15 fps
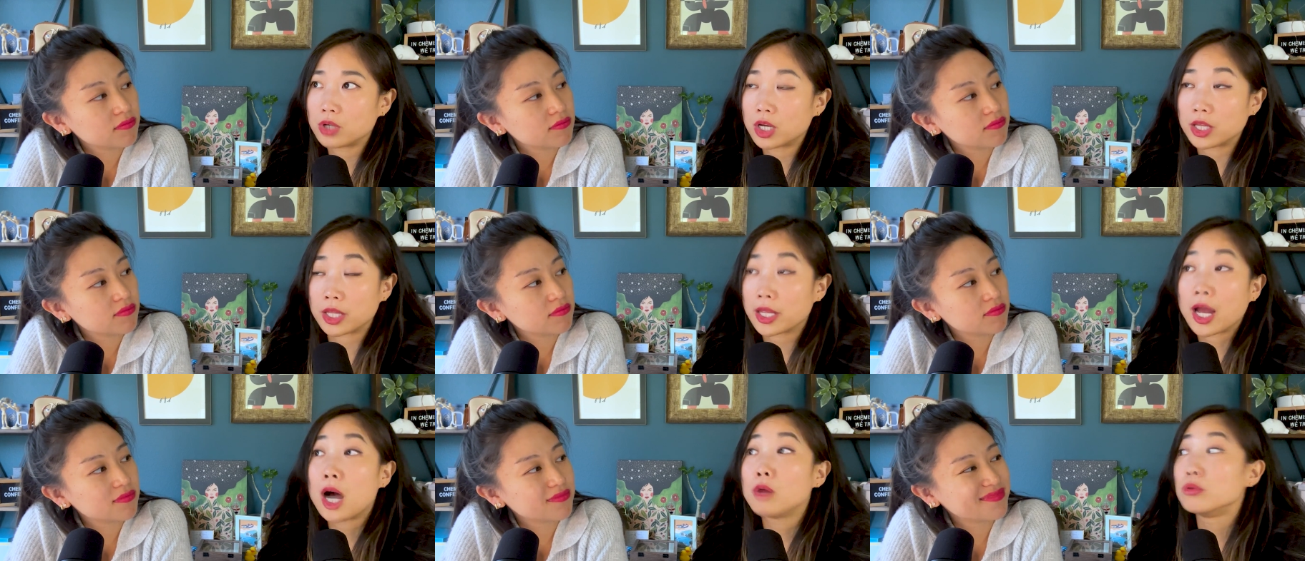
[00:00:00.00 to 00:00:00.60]

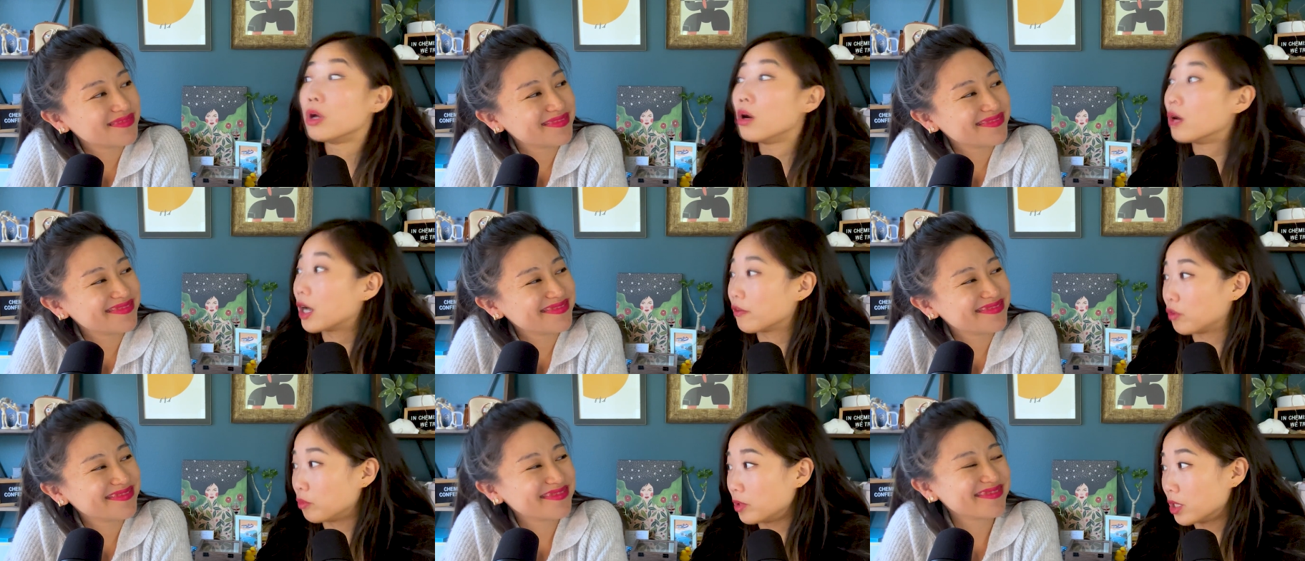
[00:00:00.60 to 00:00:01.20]
Speaker 1: and how long
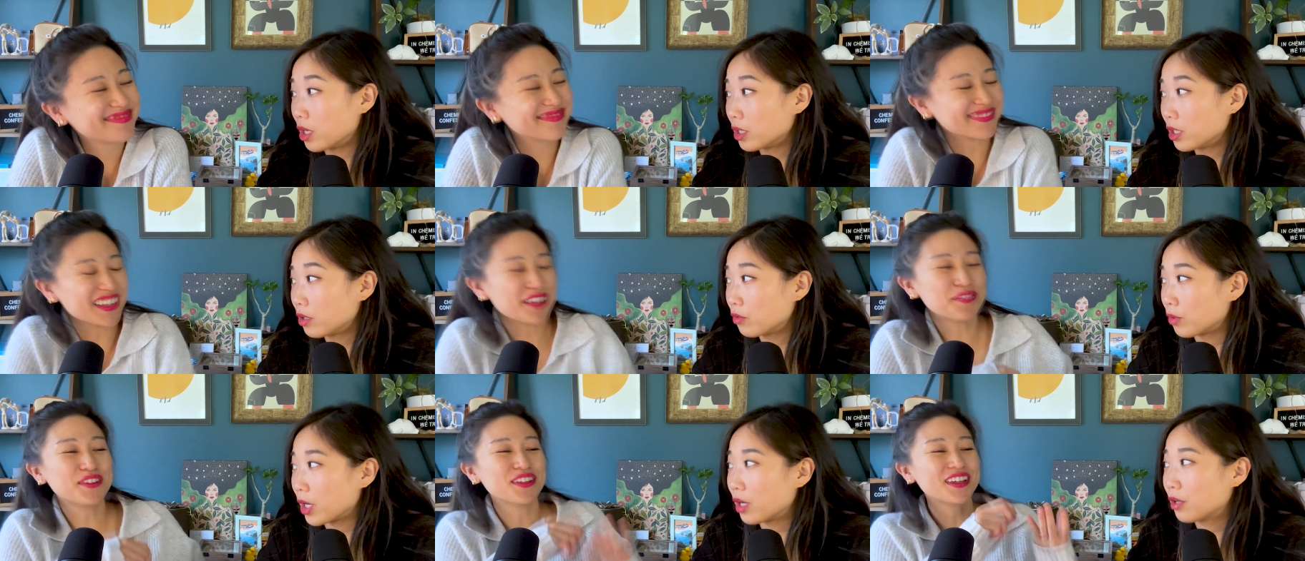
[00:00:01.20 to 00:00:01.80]
have you been on it? I
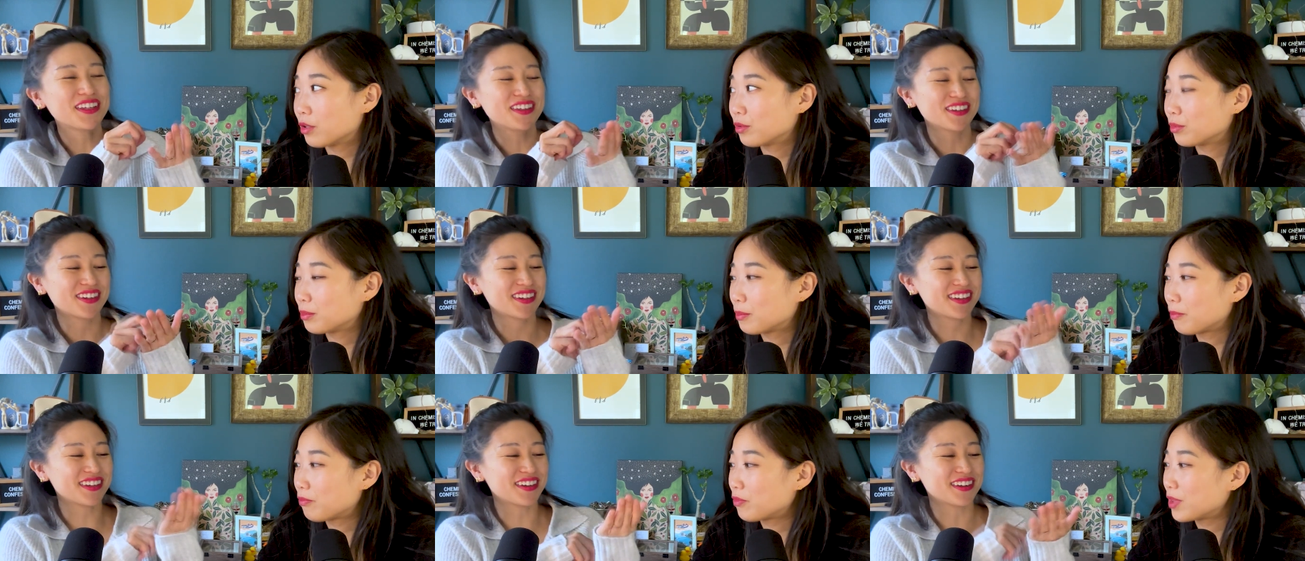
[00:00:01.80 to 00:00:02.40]
right? feel like
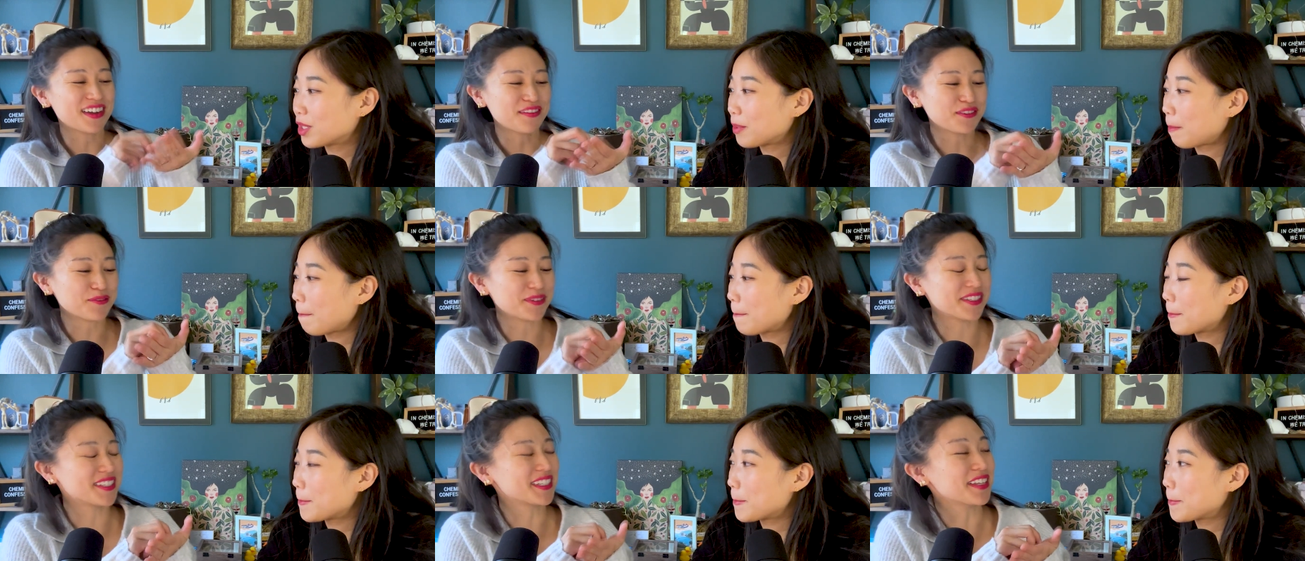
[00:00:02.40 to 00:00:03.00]
Speaker 2: you're you're
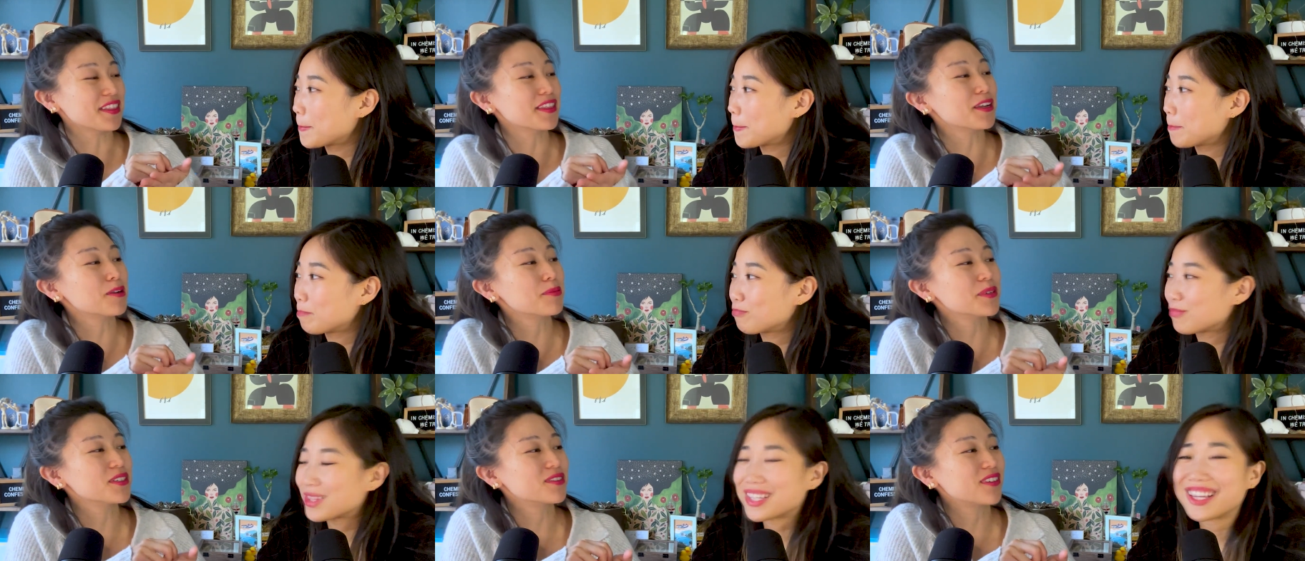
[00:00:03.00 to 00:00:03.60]
everyone's skin
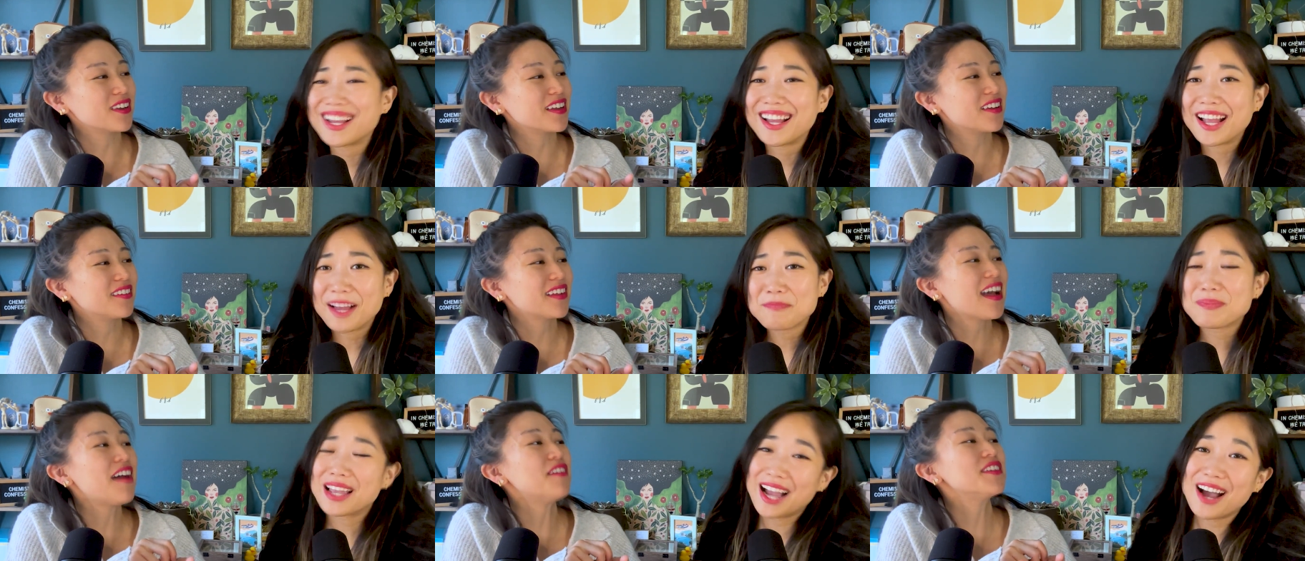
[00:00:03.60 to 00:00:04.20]
therapist right now.
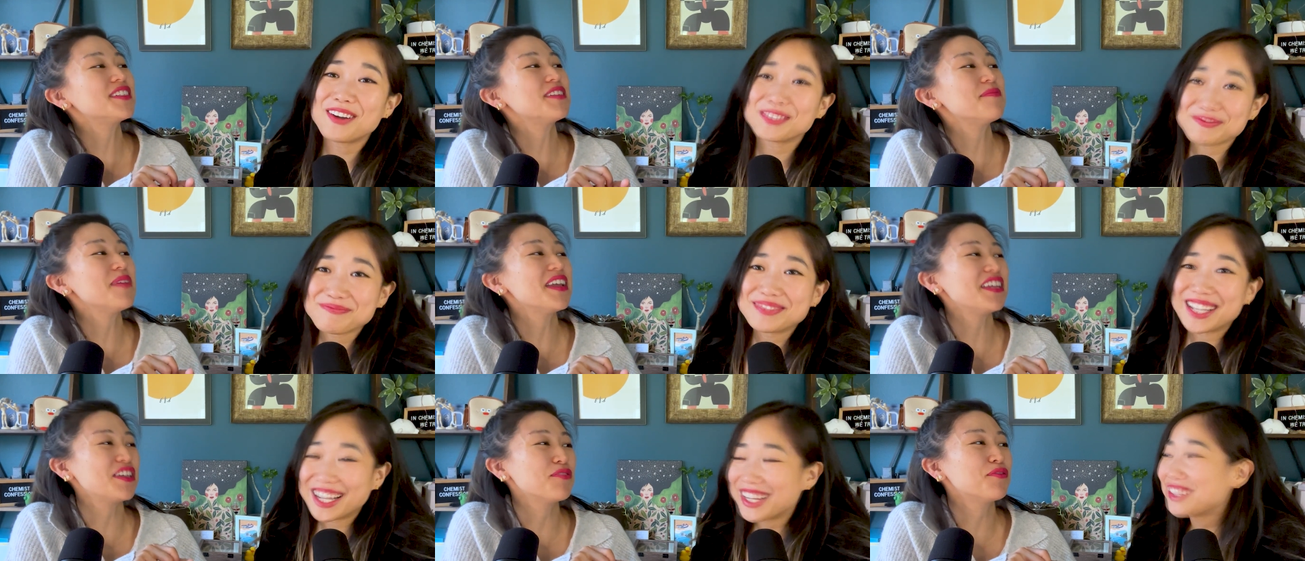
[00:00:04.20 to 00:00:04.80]
Speaker 1: How, how does it
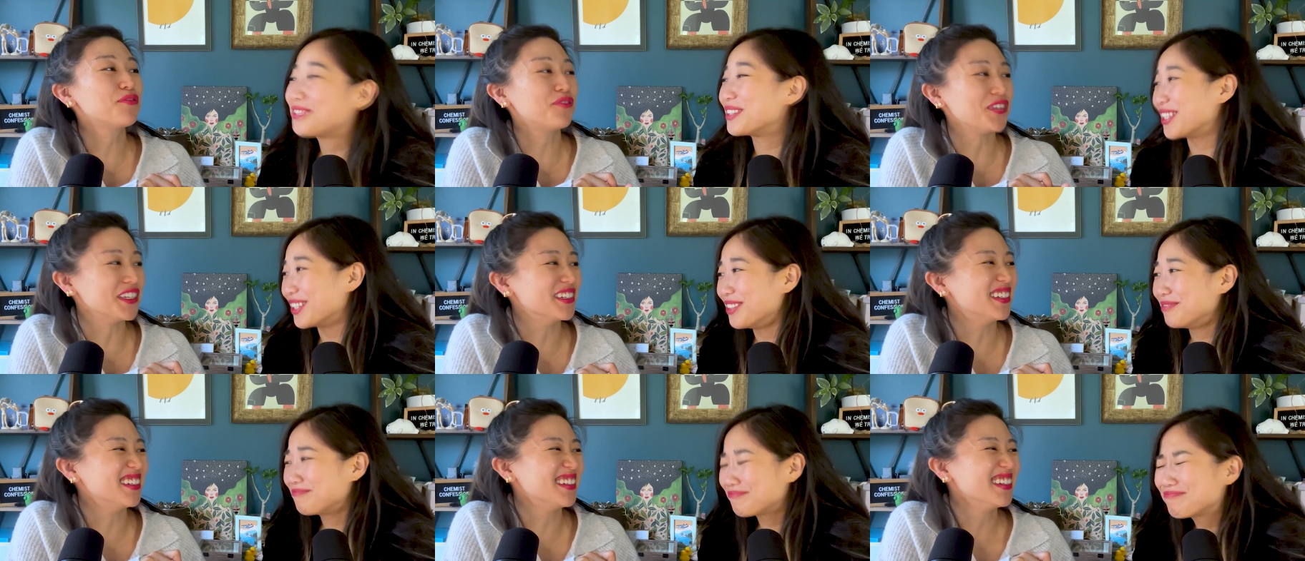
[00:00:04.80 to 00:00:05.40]
make you
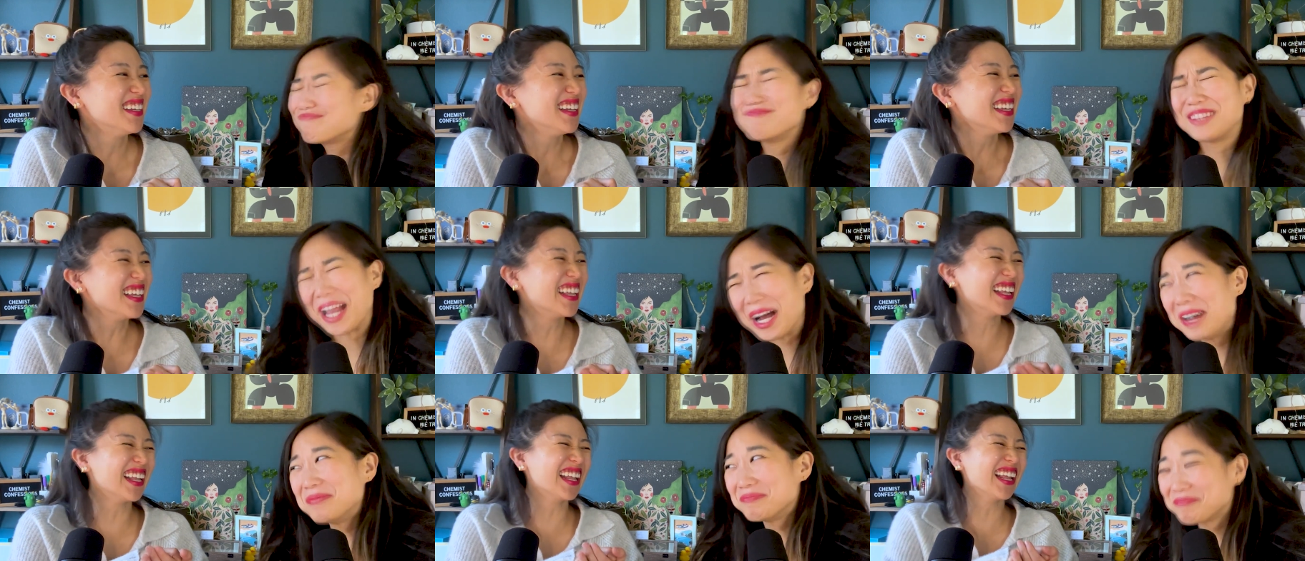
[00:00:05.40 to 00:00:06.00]
feel? Yeah.